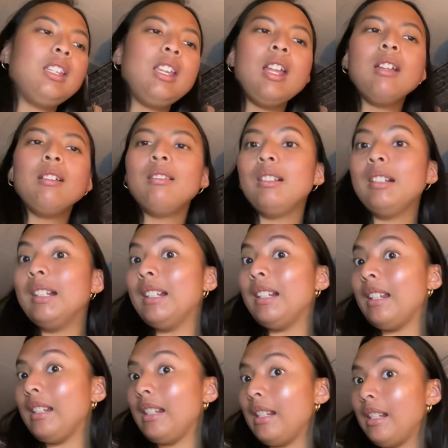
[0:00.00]
yeah,
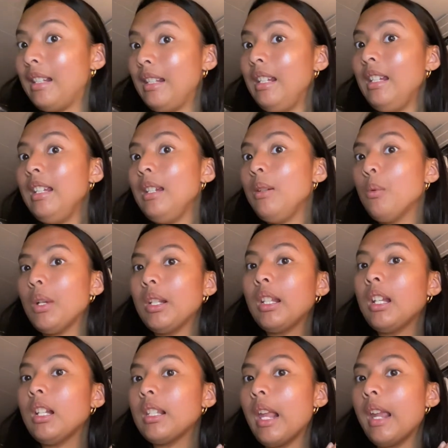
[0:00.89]
let's see
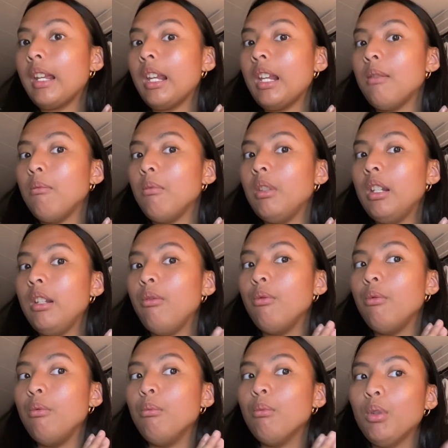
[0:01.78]
what else I can
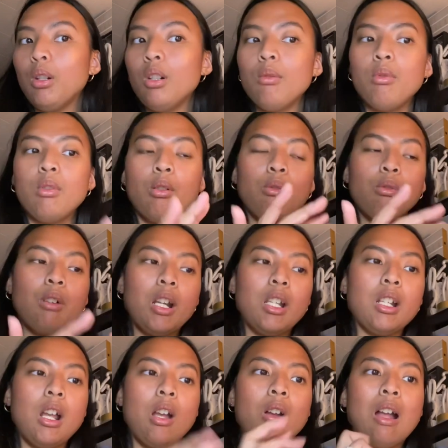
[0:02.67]
do more. So right
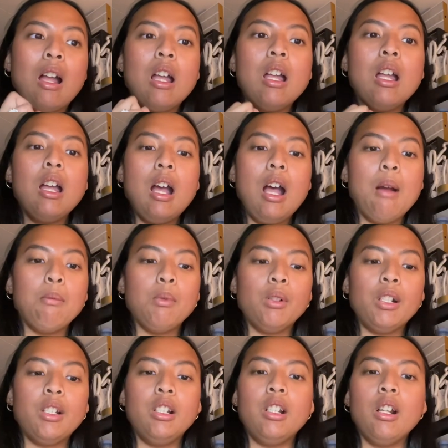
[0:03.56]
now, I'm
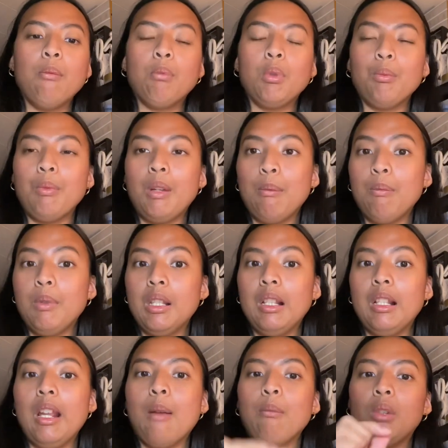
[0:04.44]
already done for my
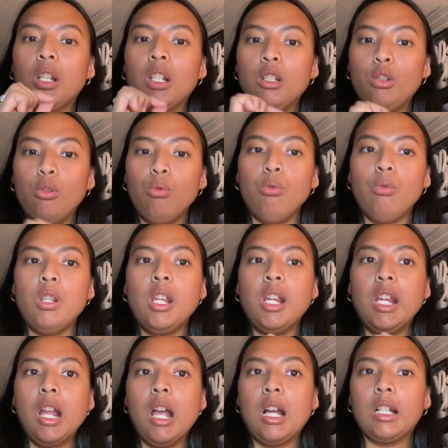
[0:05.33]
Binley. I'm gonna do
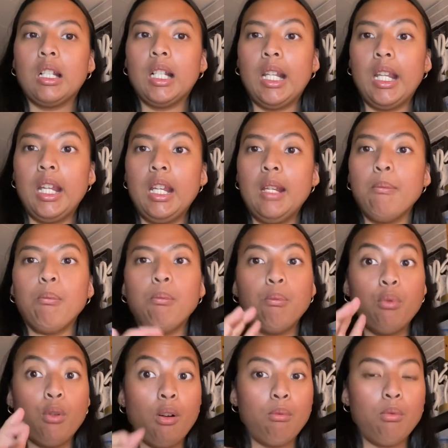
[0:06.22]
the clay
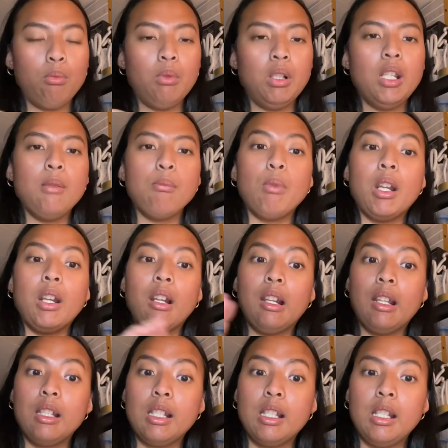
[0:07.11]
probably, but
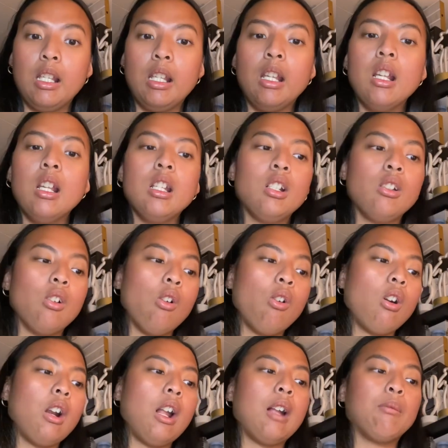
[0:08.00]
let's see.
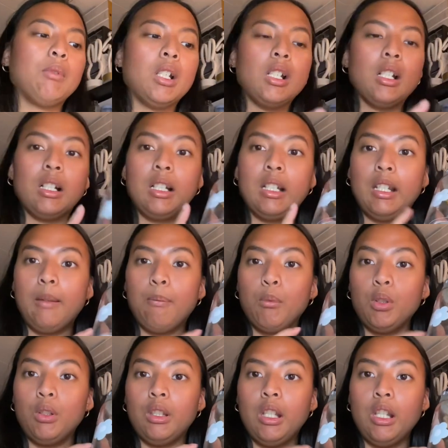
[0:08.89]
Or I'm gonna
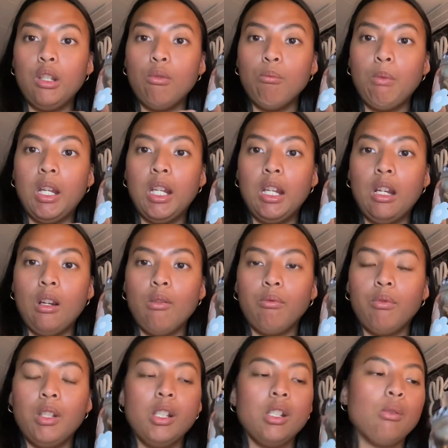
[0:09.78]
keep continue making
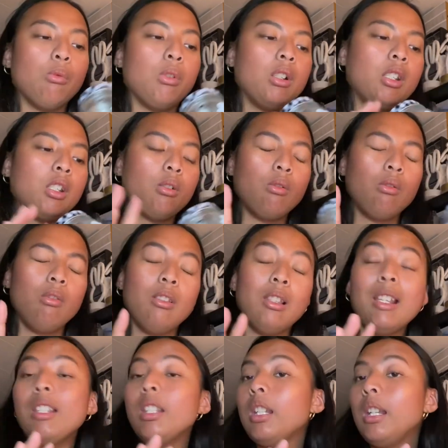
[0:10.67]
up this one. So
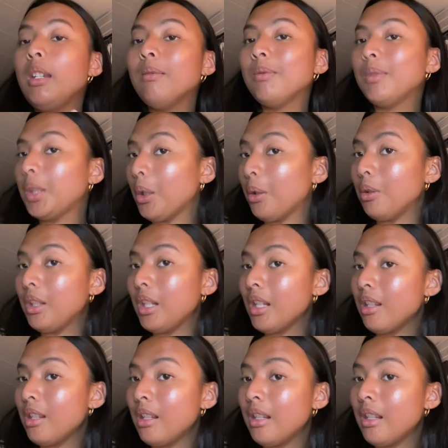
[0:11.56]
let's see. So just